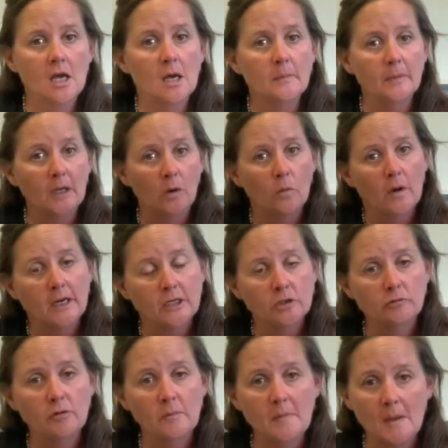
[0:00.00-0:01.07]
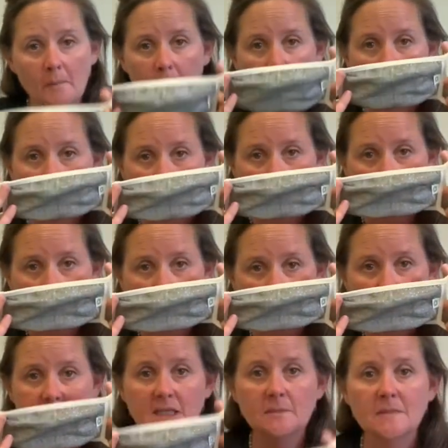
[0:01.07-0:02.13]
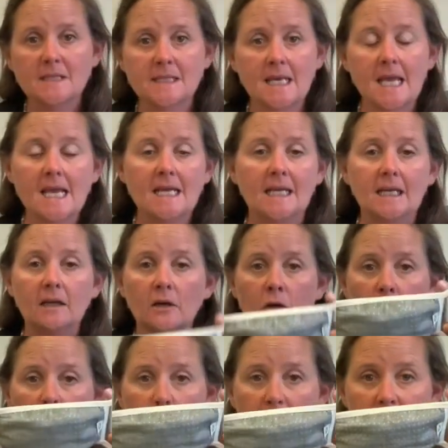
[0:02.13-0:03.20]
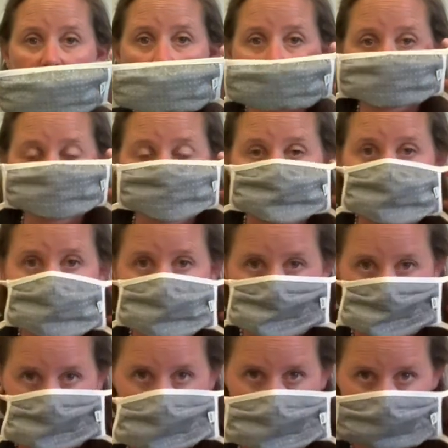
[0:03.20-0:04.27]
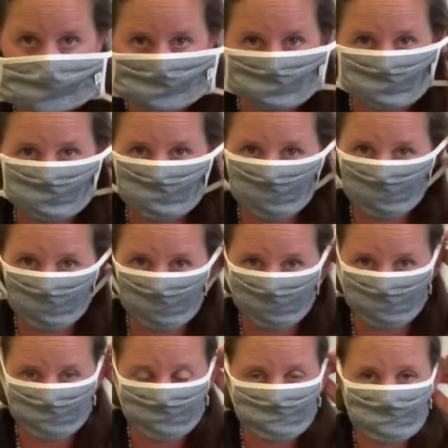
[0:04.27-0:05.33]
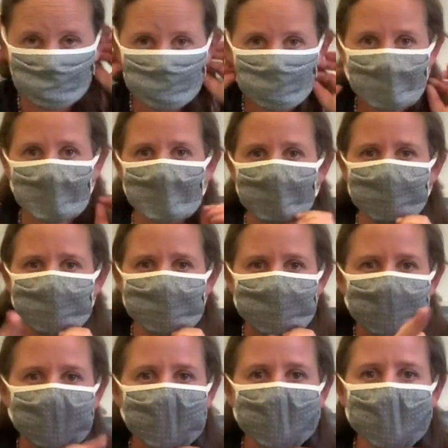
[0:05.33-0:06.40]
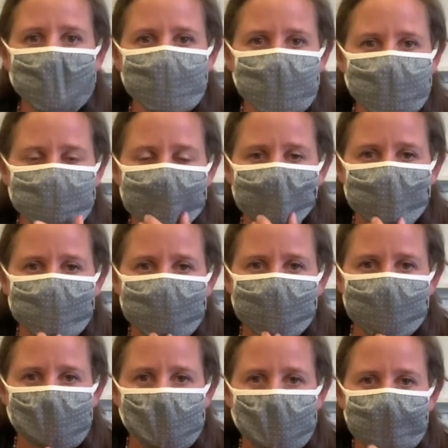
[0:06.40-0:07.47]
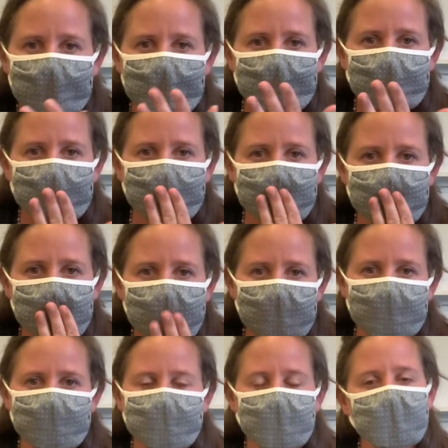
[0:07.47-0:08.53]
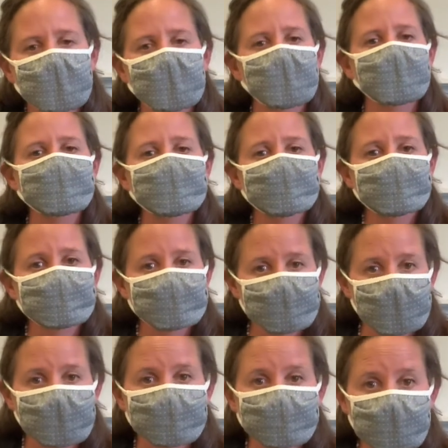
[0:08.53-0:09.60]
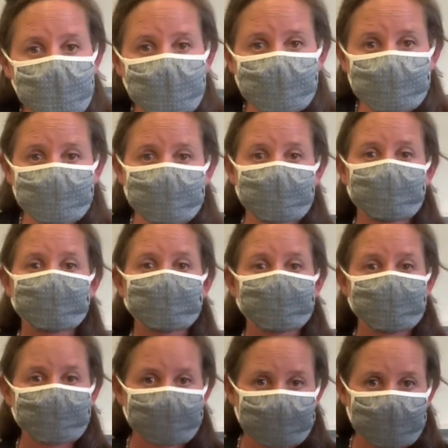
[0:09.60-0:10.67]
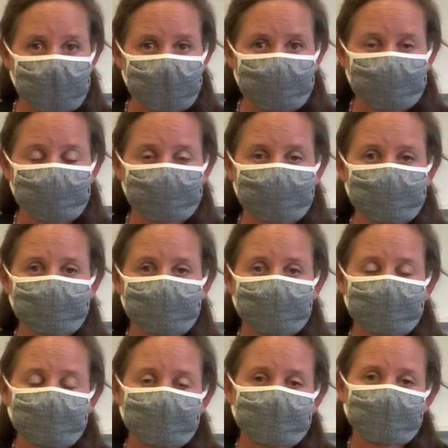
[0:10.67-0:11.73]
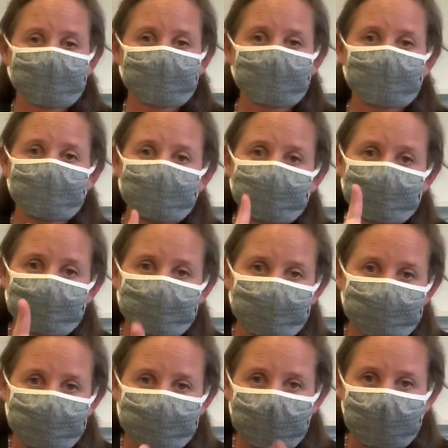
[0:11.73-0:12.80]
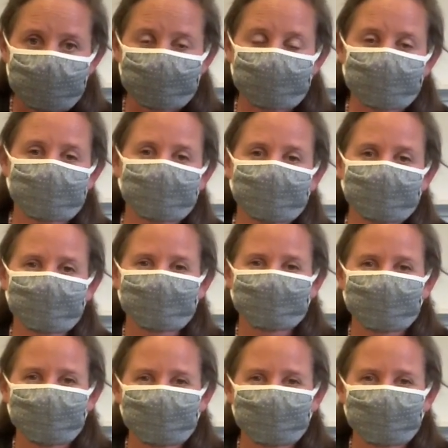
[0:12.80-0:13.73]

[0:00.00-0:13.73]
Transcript: But I want you to remember that you're gonna see Miss Katie with her mask on, just like this and you'll have your mask on too. And we wear it all day long because it keeps me safe and it keeps you safe, all